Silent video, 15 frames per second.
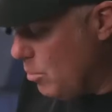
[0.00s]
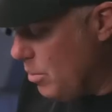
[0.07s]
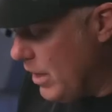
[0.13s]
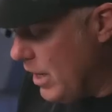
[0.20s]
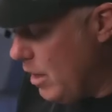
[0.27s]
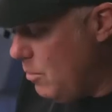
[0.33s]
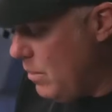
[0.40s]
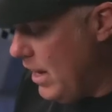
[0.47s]

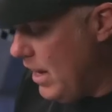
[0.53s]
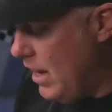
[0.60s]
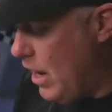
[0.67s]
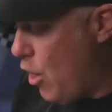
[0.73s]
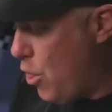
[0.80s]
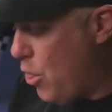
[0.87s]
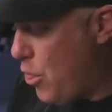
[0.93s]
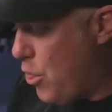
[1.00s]
plane made
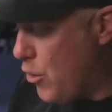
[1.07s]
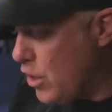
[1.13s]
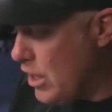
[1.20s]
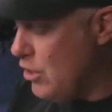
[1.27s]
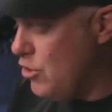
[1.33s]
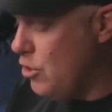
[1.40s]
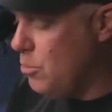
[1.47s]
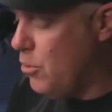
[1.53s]

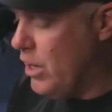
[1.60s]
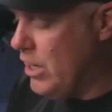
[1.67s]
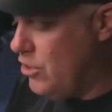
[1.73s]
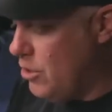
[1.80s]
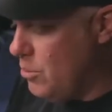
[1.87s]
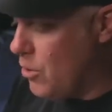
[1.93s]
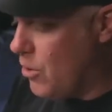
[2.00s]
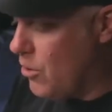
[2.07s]

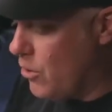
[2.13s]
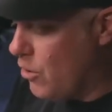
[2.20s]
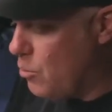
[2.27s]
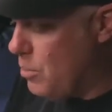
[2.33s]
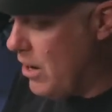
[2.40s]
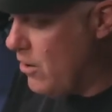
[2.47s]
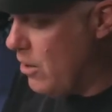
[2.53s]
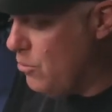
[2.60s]
32.2 more
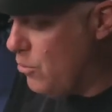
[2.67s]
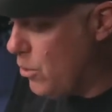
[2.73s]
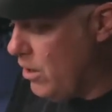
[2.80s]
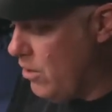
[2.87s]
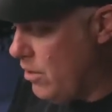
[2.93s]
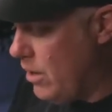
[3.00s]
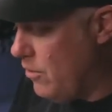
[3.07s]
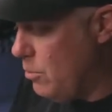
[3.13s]
horsepower and
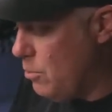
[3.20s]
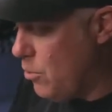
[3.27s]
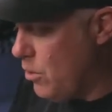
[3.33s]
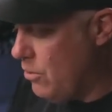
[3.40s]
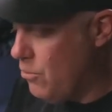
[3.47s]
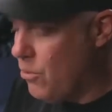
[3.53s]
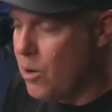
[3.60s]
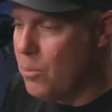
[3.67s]

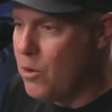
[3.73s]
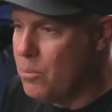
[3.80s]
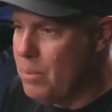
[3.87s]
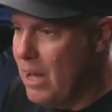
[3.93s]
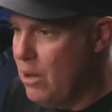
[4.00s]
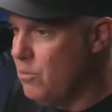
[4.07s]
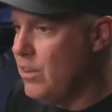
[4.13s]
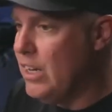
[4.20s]
47.4 more
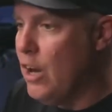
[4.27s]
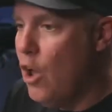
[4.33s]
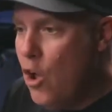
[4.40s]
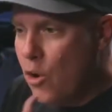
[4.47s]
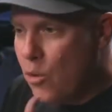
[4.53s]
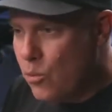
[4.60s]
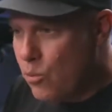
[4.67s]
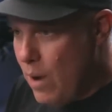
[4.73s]
pound-feet,
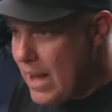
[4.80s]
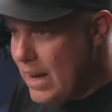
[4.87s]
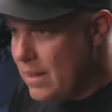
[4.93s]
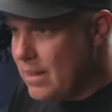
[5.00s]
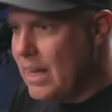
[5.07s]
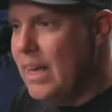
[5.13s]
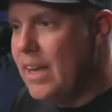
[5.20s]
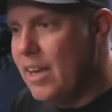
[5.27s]
right
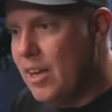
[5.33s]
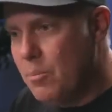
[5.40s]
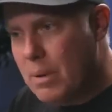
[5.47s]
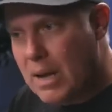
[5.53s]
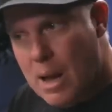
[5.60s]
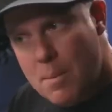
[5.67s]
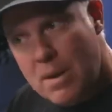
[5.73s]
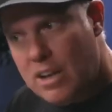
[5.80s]
at the hit.
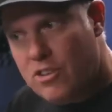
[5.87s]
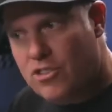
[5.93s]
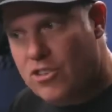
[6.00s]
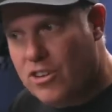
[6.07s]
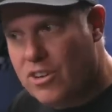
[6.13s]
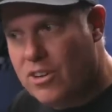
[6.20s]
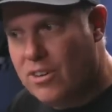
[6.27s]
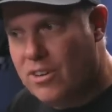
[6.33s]
But I'm not
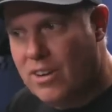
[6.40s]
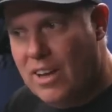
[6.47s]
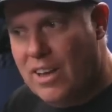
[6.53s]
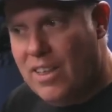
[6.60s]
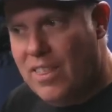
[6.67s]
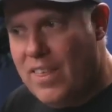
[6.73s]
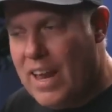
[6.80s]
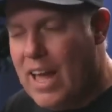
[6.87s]
sure
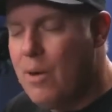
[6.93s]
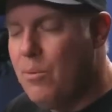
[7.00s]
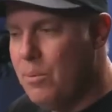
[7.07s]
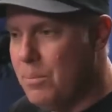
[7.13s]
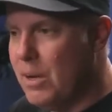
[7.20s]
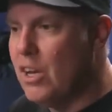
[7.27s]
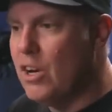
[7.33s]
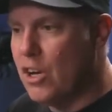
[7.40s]
that
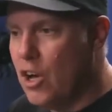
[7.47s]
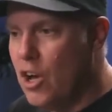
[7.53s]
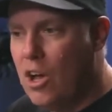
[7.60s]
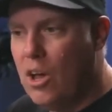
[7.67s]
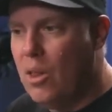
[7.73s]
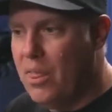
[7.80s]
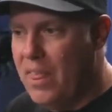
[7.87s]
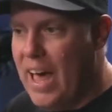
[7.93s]
I'm gonna
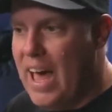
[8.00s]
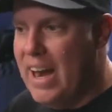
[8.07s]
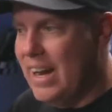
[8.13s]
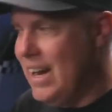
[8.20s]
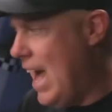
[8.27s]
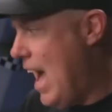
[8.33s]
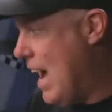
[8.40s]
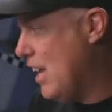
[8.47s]
call that
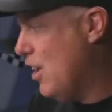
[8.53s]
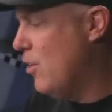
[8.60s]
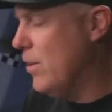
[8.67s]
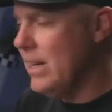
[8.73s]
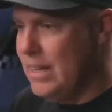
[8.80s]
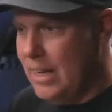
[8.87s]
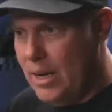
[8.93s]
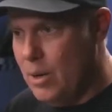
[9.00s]
an
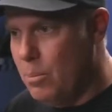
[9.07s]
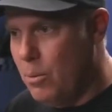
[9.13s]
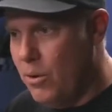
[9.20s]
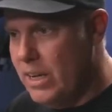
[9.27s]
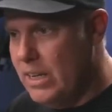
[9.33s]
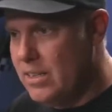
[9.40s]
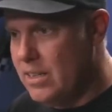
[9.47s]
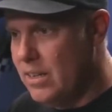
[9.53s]
accurate data
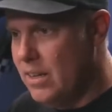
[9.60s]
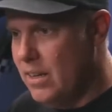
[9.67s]
point.